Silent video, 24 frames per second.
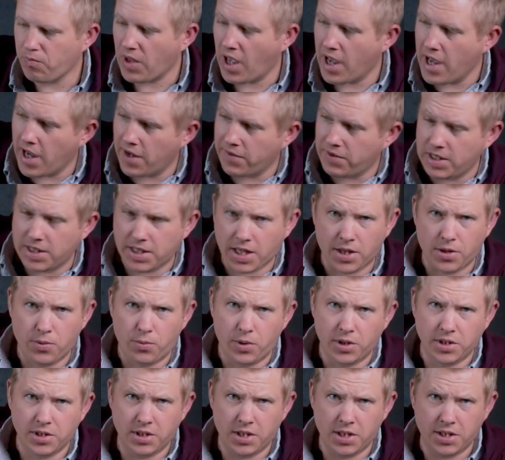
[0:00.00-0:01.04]
I have these
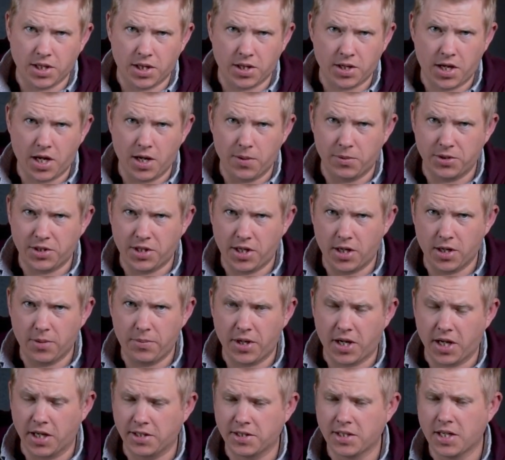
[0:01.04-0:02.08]
other cameras here
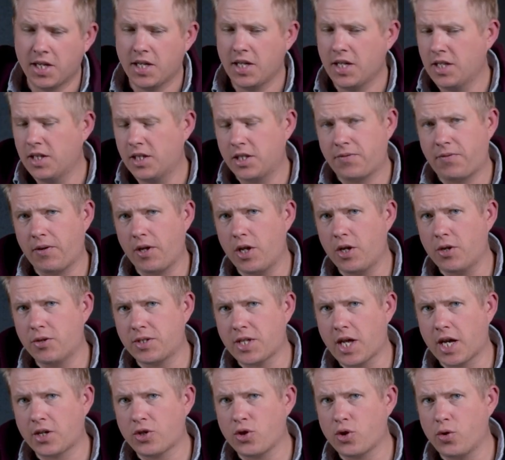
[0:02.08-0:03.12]
because this video
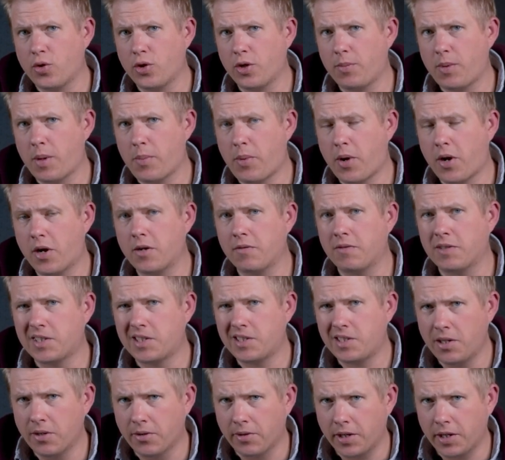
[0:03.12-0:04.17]
is actually going to be part of a
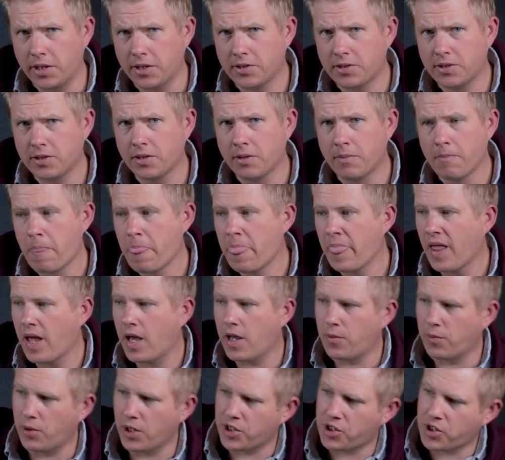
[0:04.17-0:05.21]
series
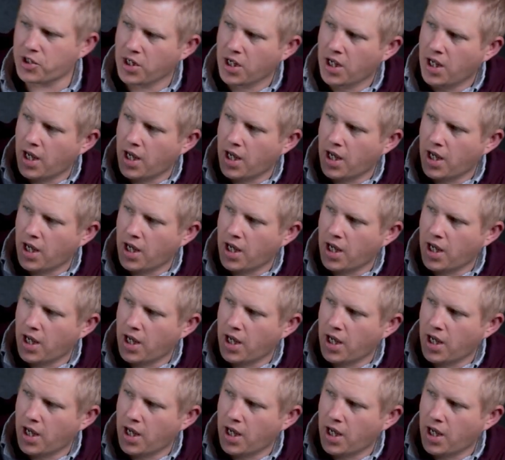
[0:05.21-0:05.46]
in which